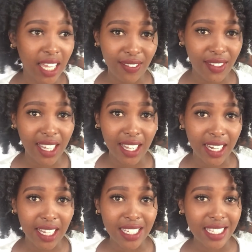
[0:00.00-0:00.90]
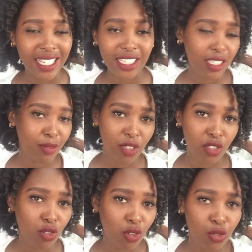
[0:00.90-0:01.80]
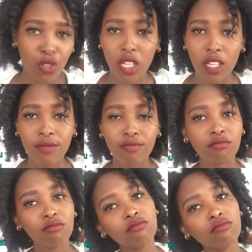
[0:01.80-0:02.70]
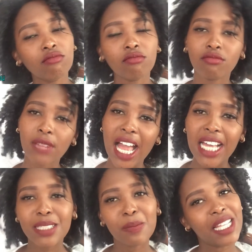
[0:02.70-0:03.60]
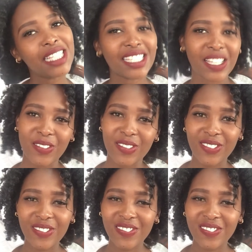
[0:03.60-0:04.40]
heavy colors that just makes you look expensive.